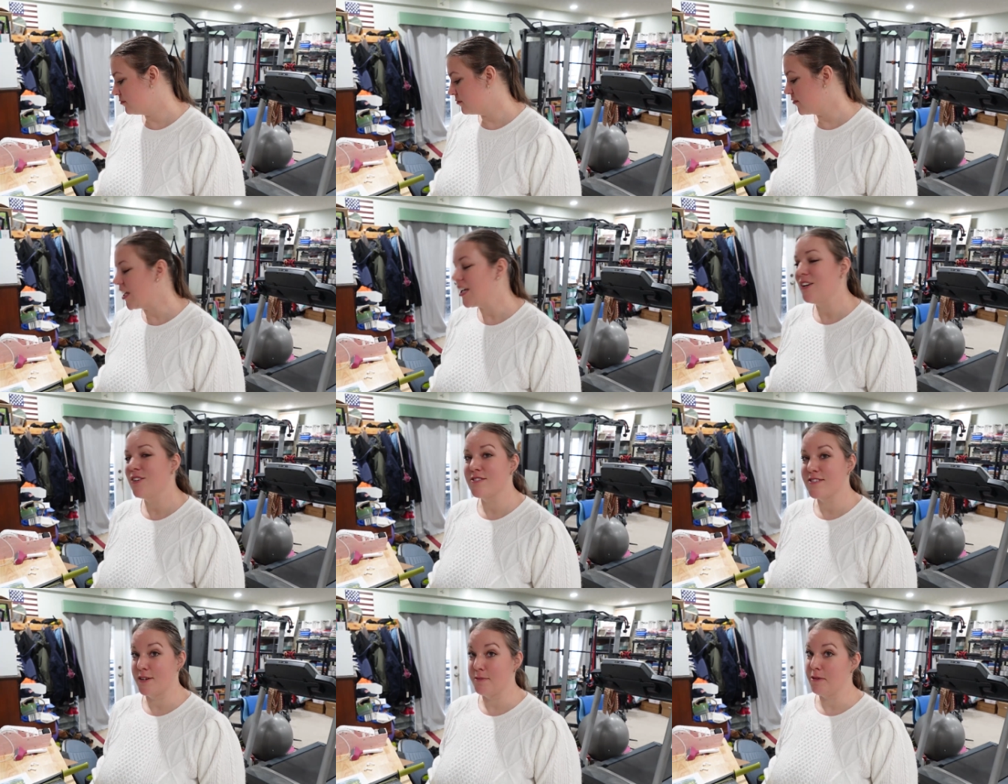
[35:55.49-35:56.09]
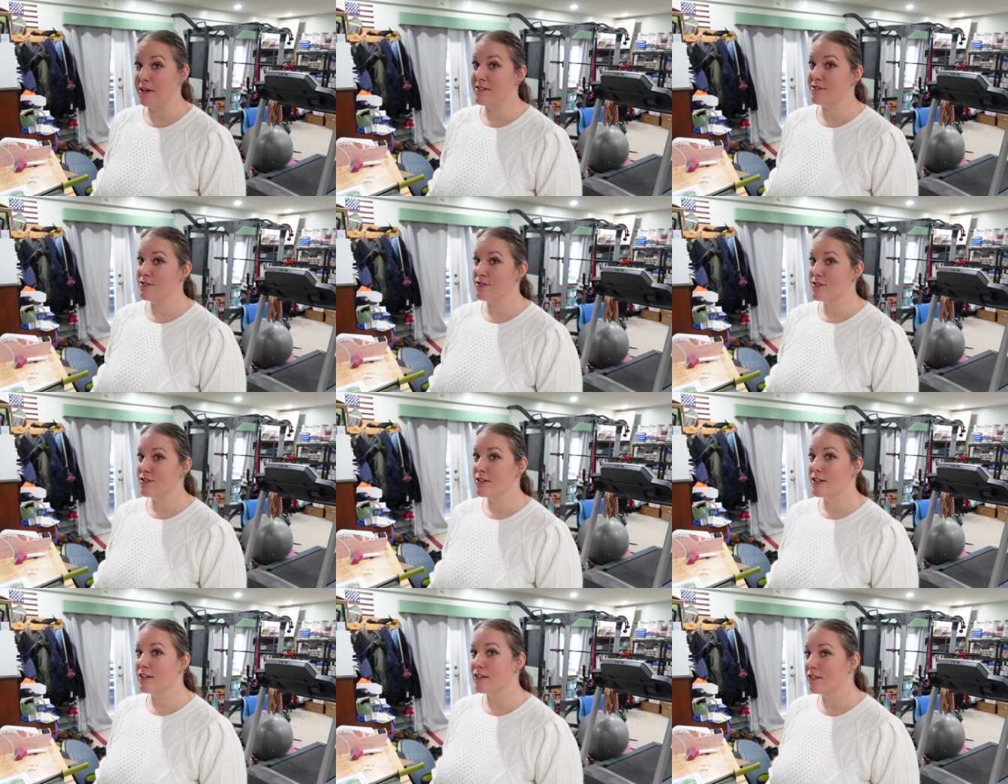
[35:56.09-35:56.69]
You know, some days are a
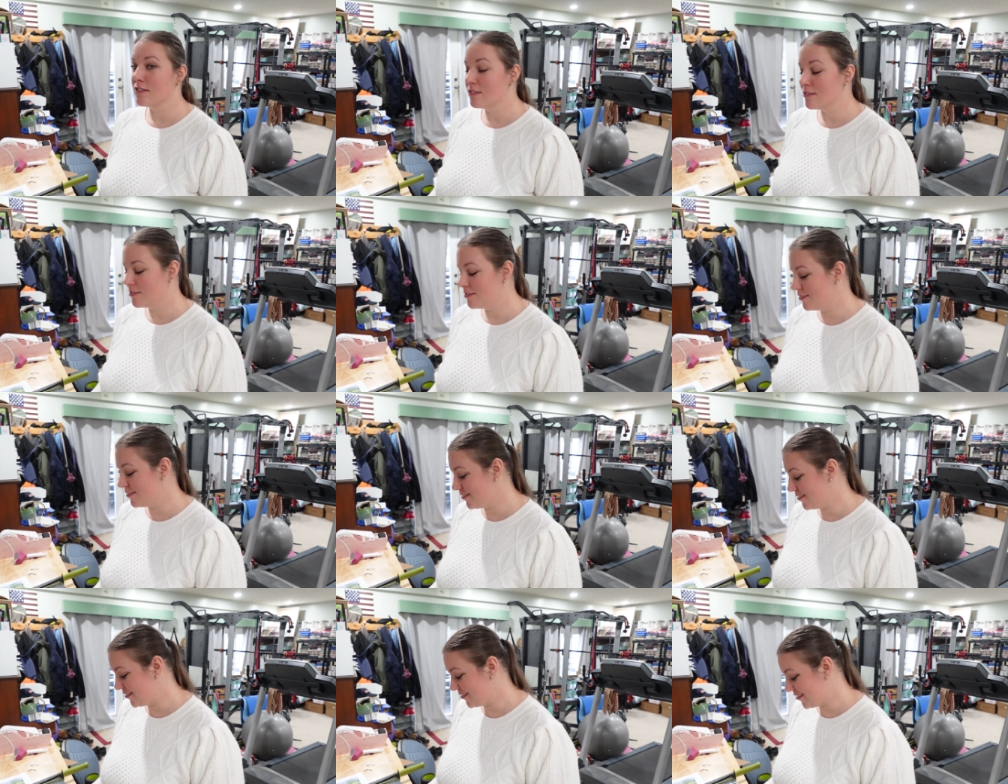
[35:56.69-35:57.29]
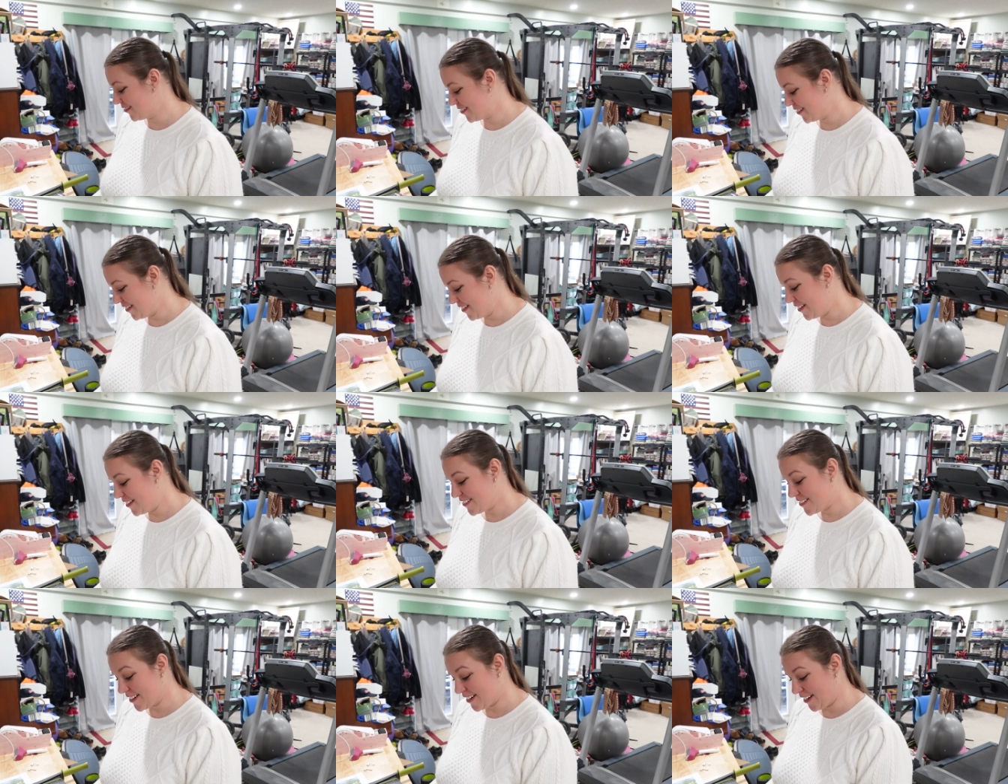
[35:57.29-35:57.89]
struggle.
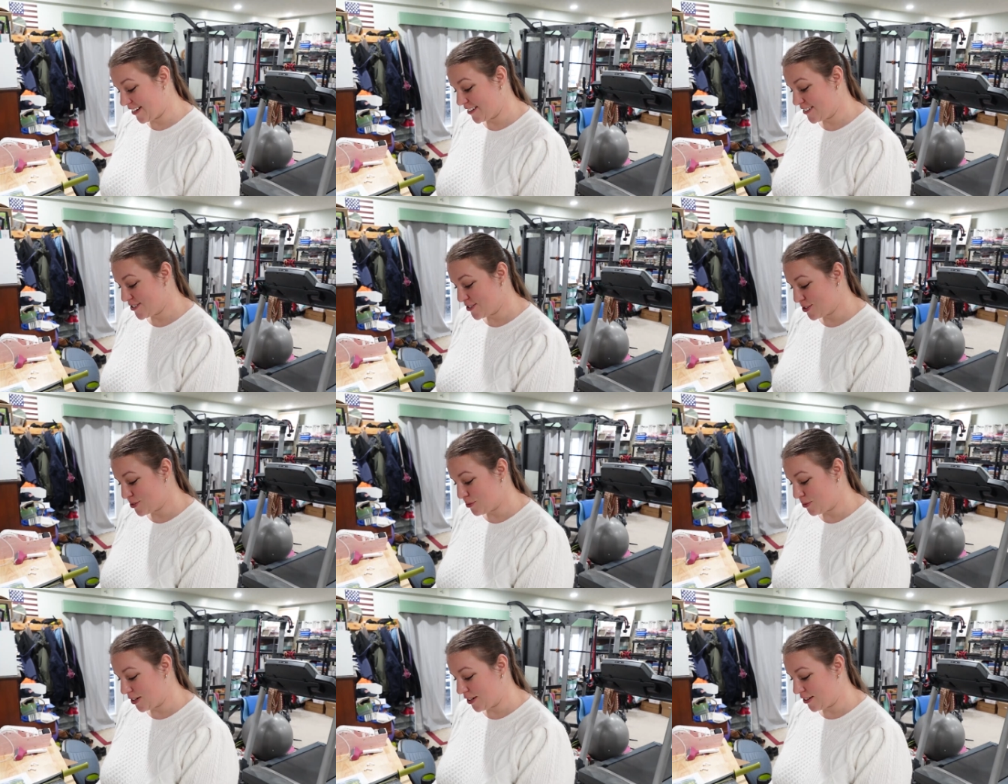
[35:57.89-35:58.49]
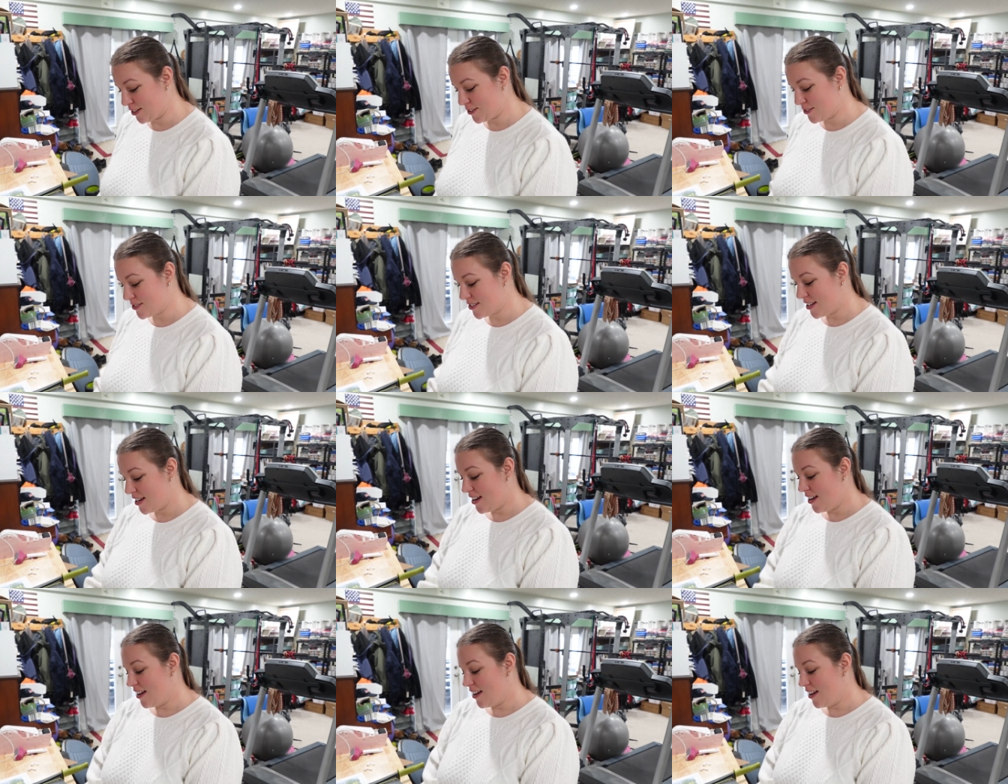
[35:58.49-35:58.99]
Today is just one of those.